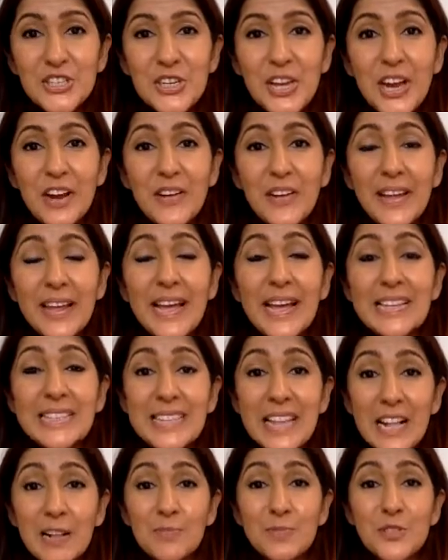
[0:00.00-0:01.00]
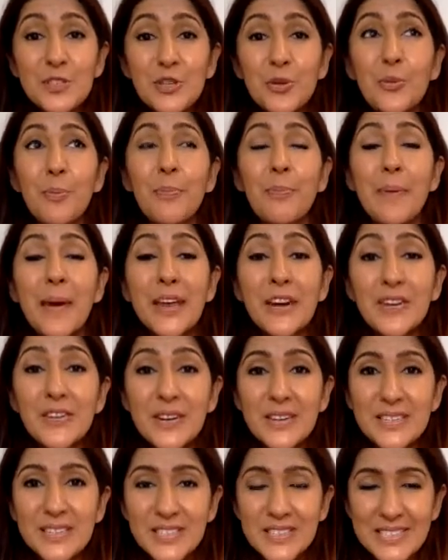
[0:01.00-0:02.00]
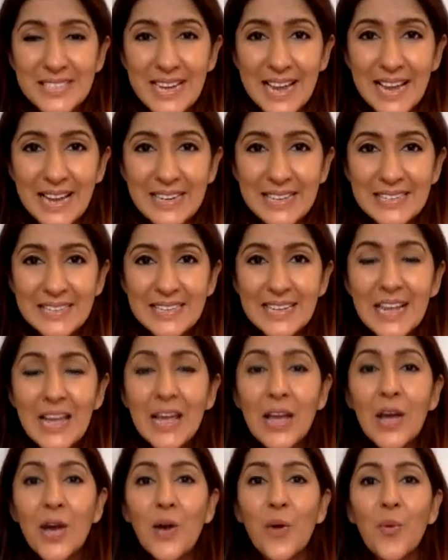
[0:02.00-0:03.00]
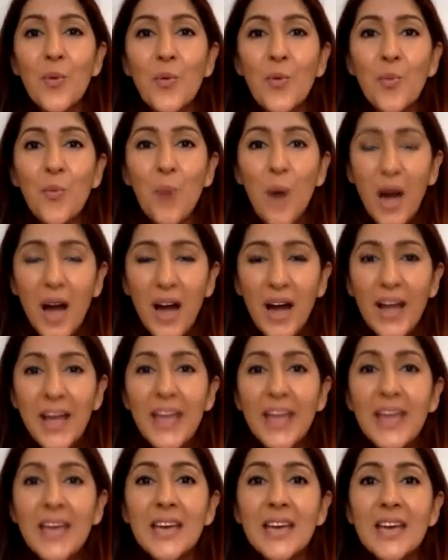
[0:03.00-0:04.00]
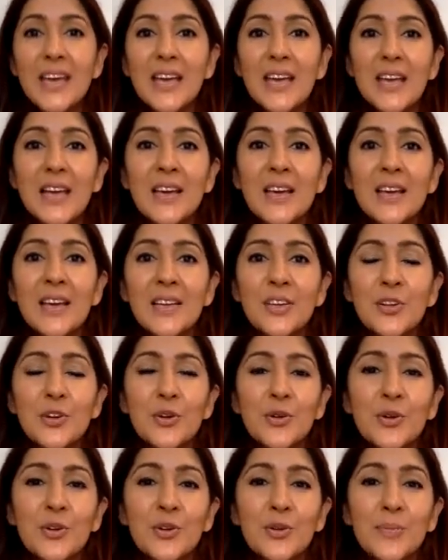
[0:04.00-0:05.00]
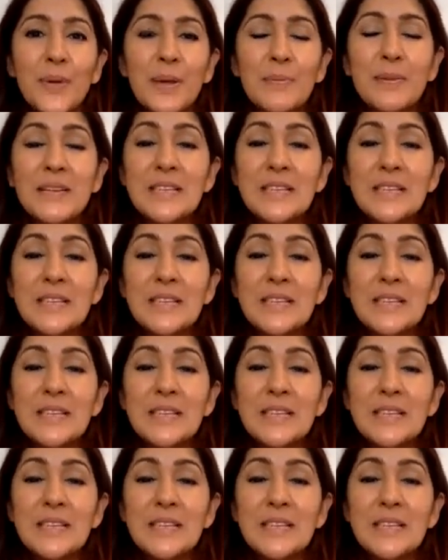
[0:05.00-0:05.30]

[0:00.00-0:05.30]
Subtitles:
sharing has helped you better understand why you